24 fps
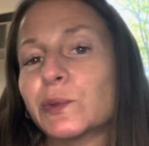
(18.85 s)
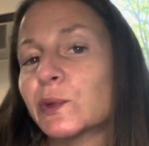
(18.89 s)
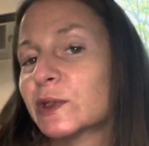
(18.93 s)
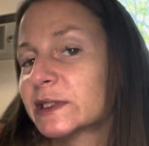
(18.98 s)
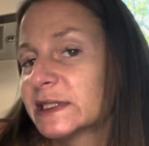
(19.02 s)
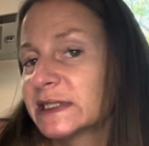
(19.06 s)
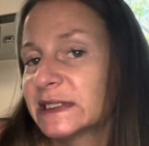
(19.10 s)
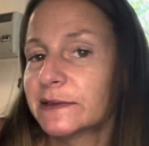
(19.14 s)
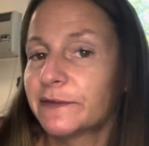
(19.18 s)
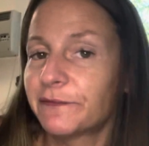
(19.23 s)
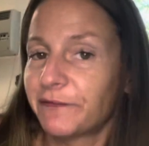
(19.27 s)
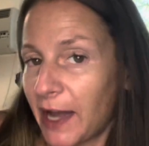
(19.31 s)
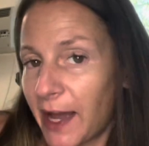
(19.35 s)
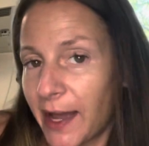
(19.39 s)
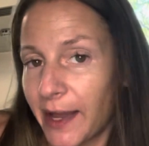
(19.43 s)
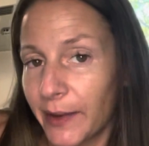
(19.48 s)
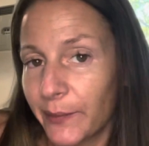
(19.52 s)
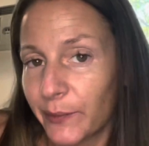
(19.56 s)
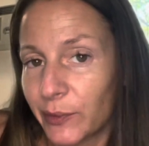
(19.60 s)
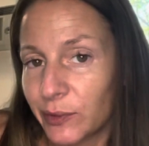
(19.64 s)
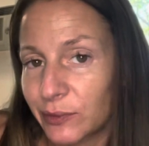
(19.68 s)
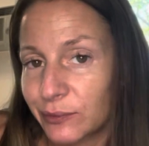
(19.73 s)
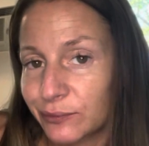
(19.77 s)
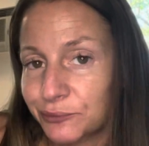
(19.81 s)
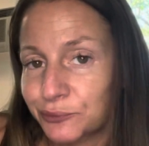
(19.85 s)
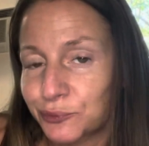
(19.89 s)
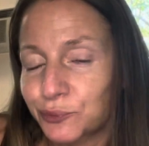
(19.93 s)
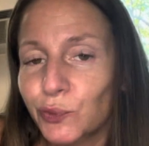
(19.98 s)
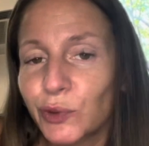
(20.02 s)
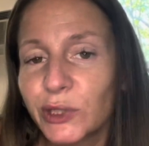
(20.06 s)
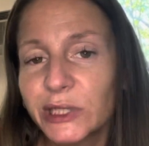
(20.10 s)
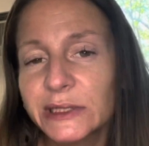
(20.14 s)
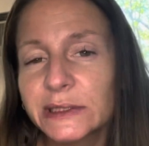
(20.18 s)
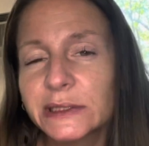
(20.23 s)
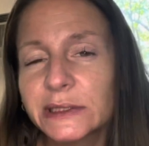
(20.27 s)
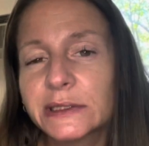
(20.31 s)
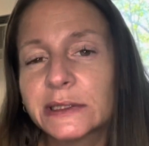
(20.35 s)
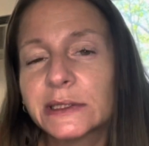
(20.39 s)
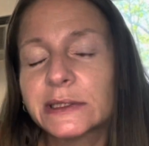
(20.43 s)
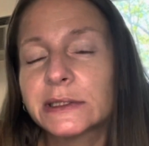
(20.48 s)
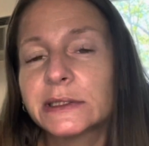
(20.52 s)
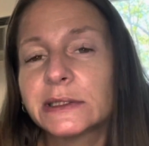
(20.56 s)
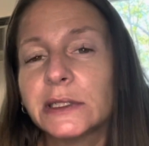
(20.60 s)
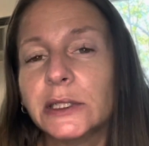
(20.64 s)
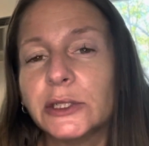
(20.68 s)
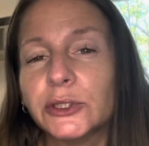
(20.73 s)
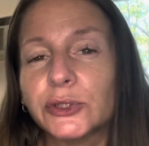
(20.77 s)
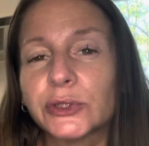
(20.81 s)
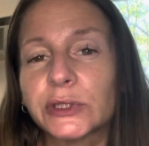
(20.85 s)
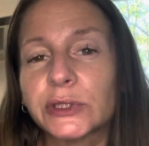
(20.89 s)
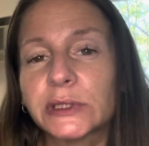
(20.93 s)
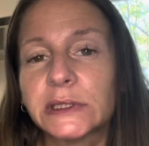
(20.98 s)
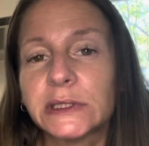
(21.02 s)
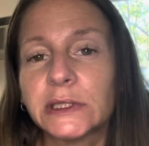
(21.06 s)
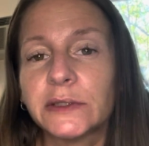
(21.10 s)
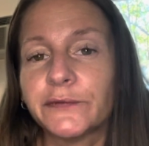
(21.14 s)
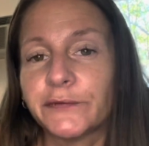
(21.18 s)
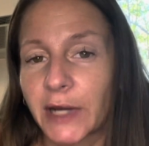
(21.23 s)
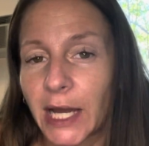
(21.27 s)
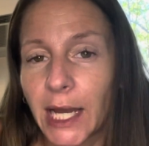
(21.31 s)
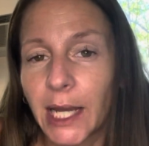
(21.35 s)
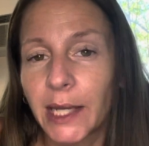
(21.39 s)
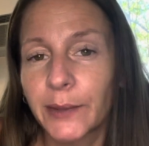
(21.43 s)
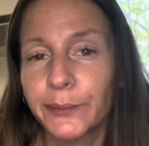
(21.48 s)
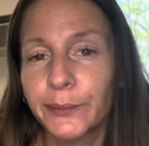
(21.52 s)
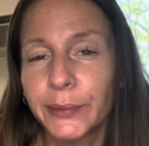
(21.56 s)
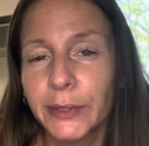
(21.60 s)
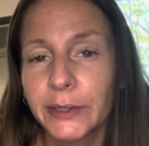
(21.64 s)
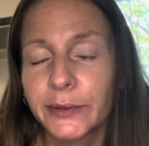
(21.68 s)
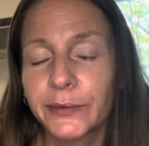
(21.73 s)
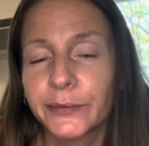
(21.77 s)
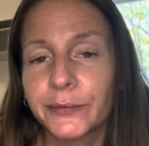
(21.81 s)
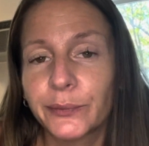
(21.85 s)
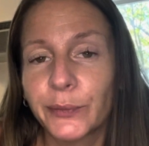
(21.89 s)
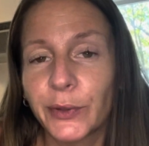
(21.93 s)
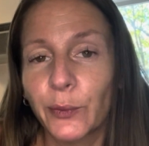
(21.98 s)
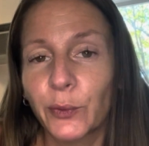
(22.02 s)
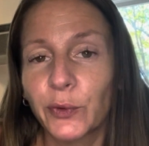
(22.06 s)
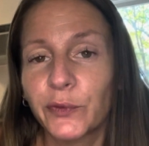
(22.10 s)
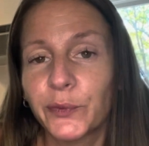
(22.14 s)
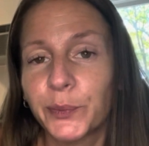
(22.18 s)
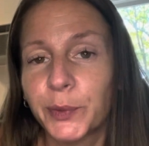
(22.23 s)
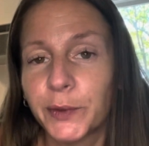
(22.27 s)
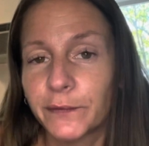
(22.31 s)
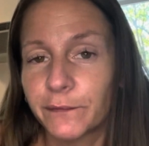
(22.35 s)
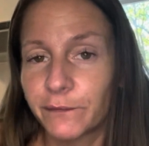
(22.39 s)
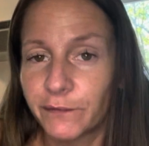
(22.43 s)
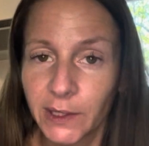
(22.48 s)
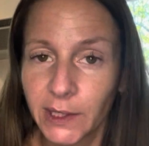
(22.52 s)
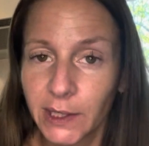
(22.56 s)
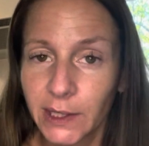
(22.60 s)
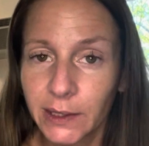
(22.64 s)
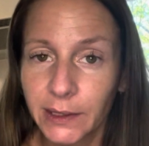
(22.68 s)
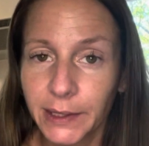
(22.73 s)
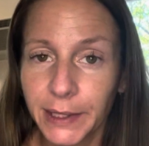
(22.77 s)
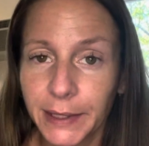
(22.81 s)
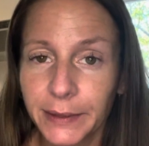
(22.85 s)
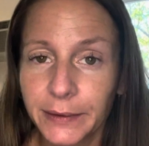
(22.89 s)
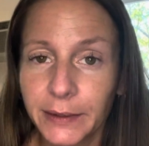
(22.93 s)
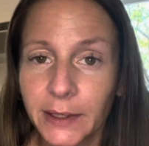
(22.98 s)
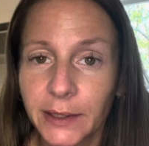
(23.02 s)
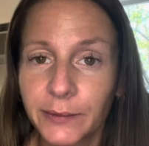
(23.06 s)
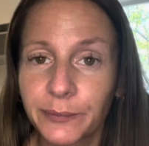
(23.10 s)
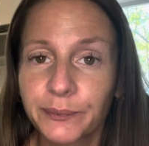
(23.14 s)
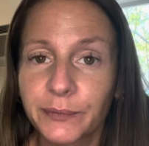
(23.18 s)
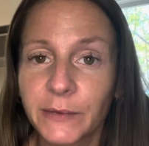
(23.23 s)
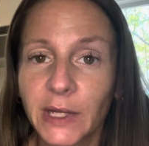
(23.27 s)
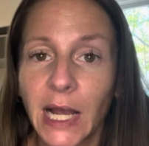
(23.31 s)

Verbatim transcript: What's the vibe? What is this interesting vibe that we've been feeling lately?